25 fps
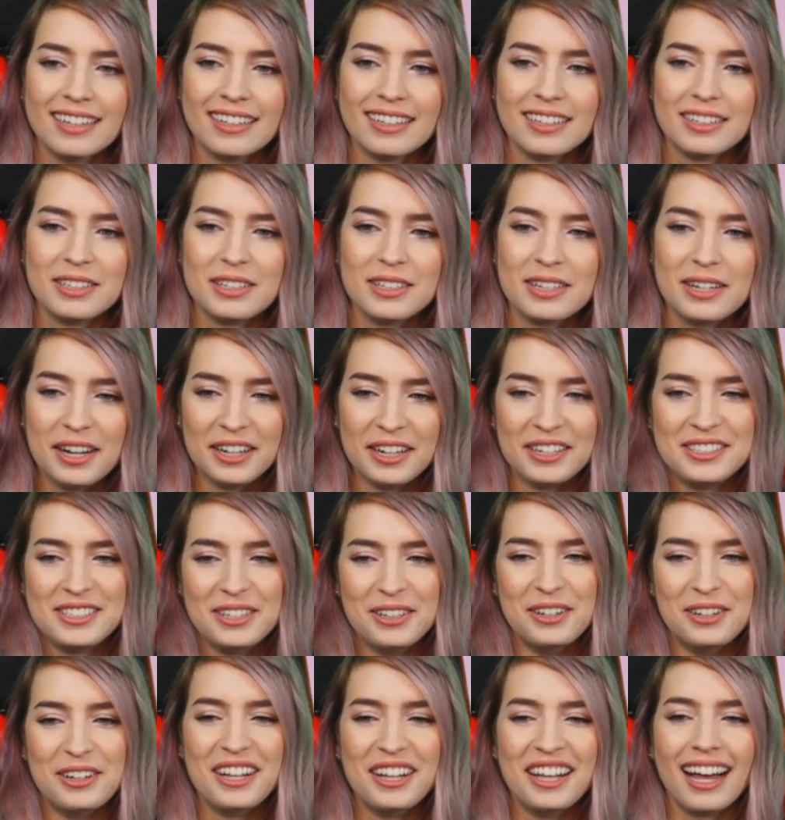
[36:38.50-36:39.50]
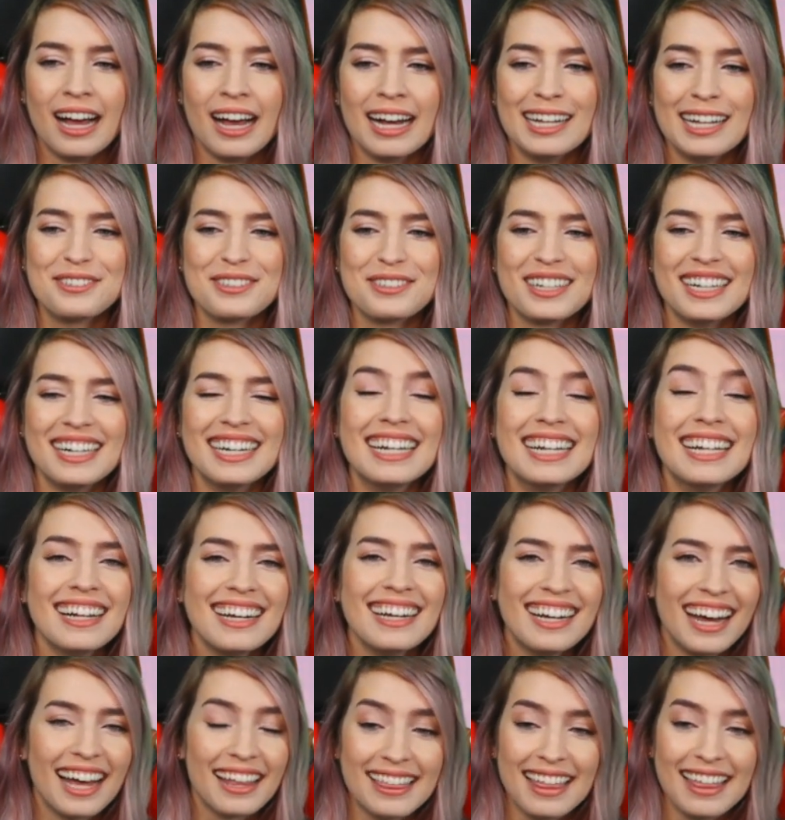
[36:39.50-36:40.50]

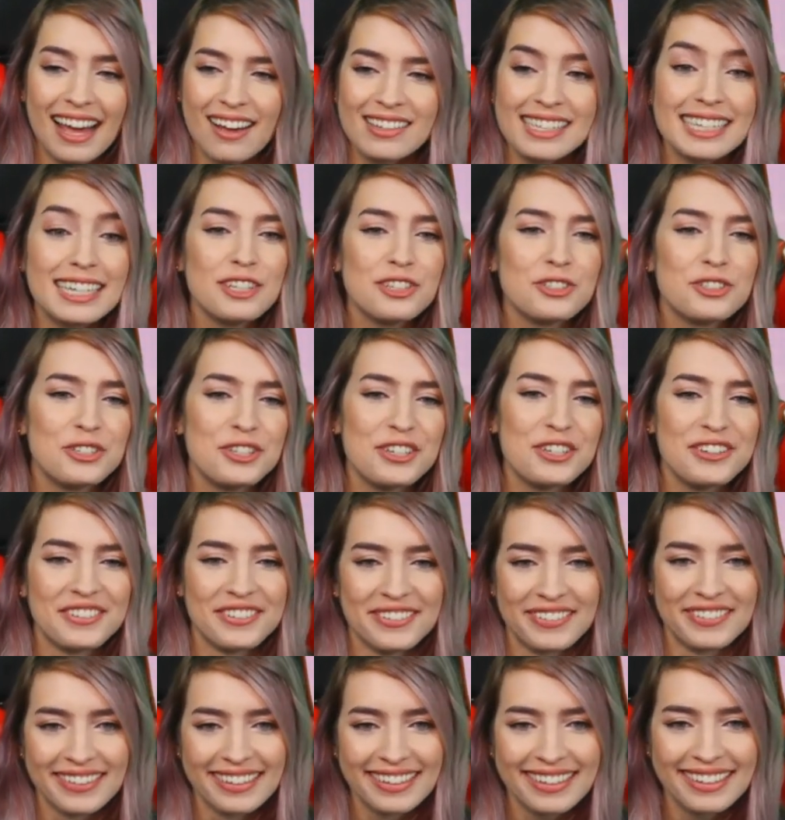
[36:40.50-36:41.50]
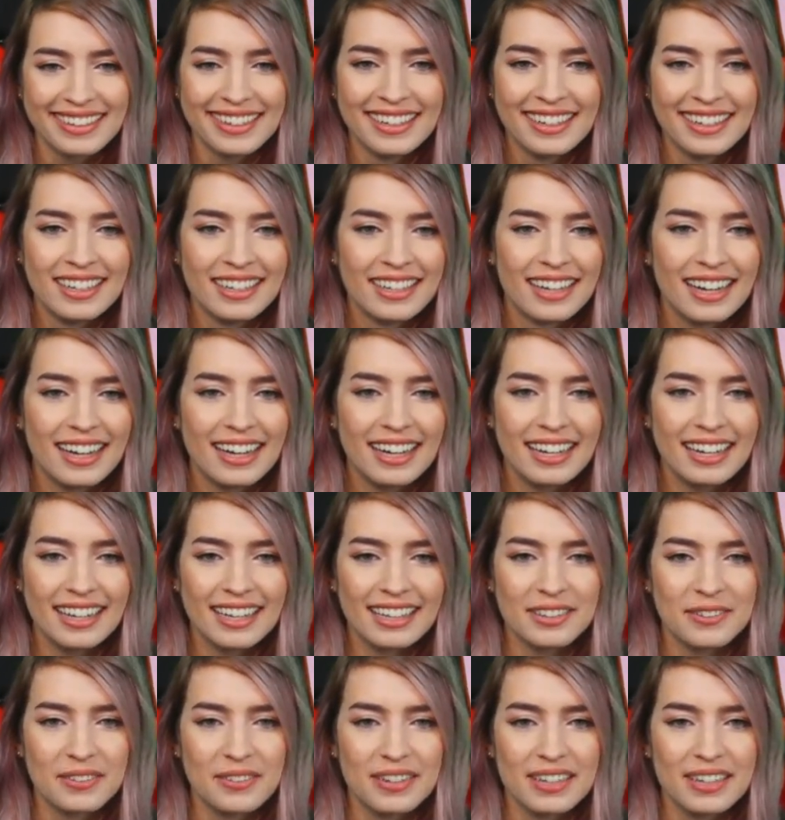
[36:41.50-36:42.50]
1,002! I
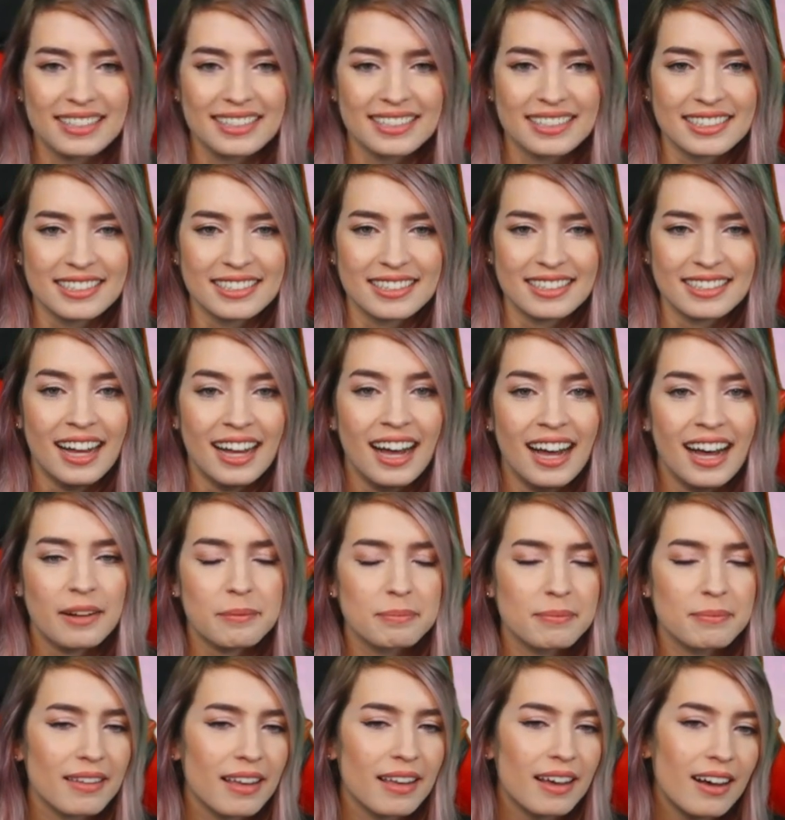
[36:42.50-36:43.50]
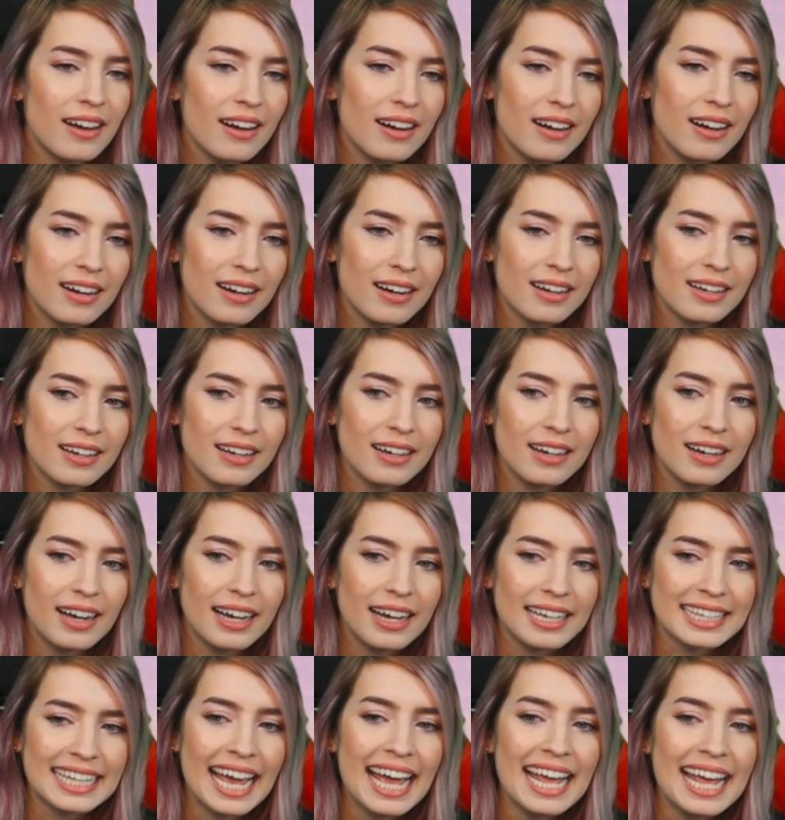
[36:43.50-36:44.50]
like the one additional.
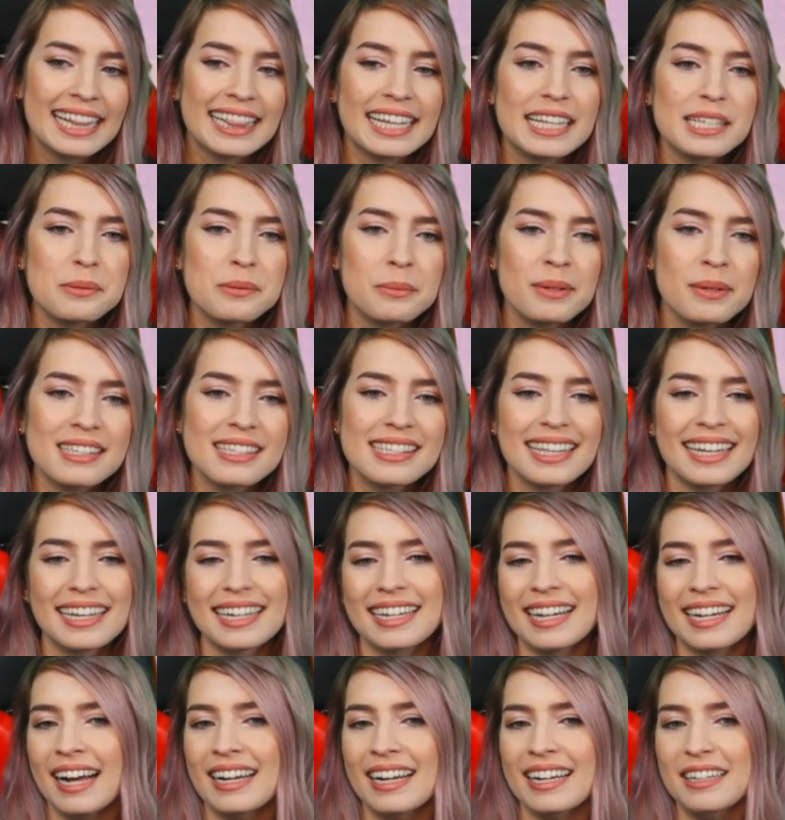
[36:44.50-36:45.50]
Again, these ones, like, kind of